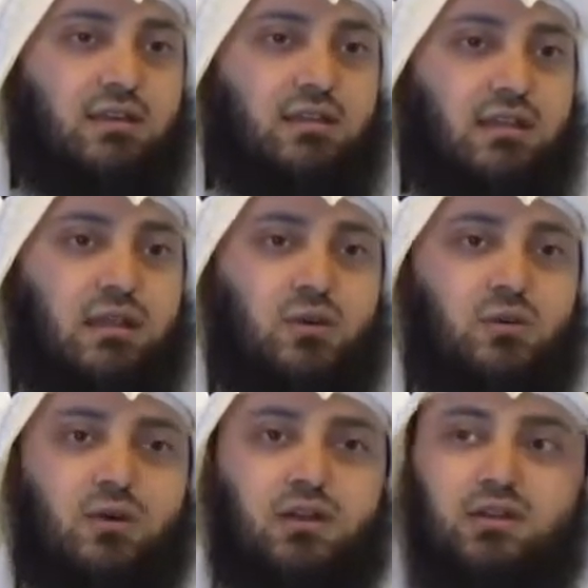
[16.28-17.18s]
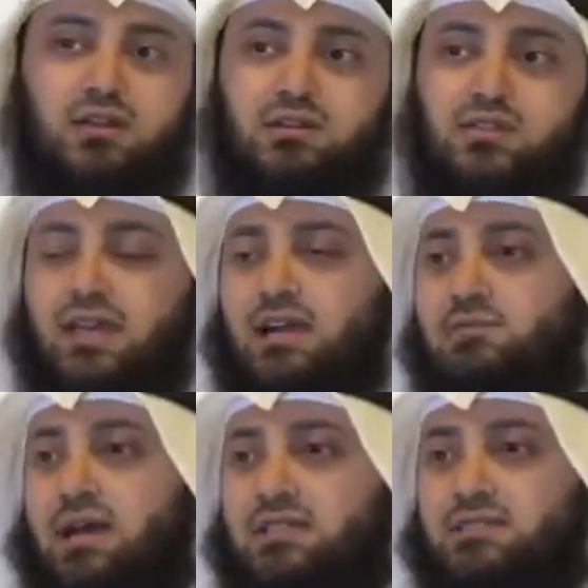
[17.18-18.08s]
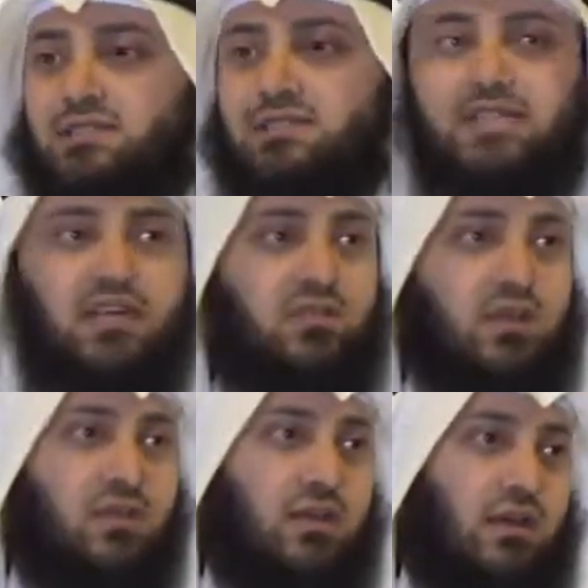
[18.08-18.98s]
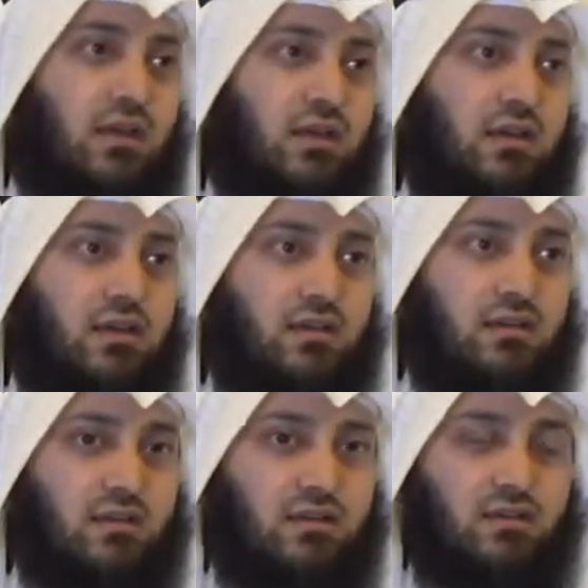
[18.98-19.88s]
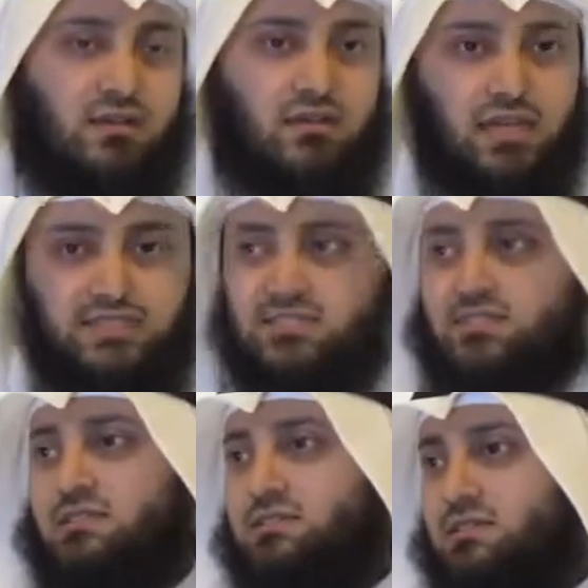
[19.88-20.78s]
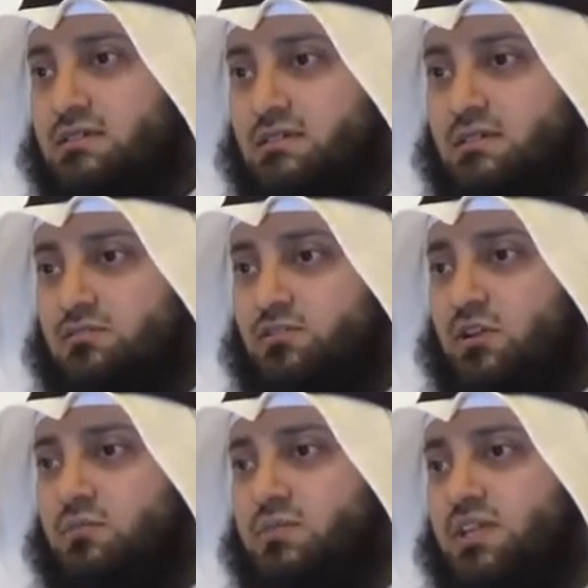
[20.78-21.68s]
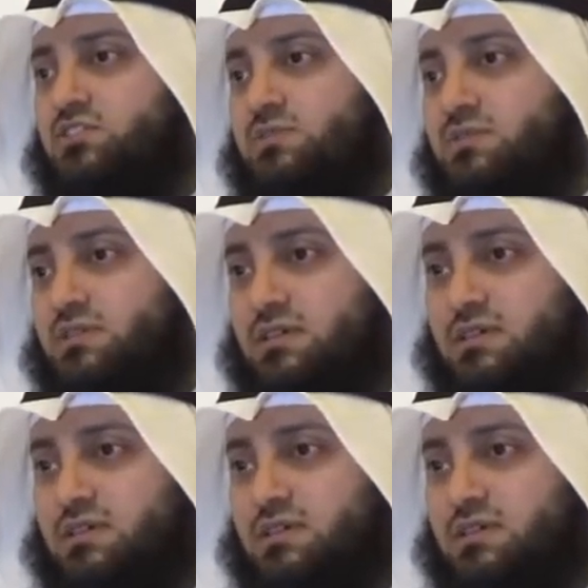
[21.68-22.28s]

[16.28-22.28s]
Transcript: Now, Sheikh Abbas is having an assistant from Egypt.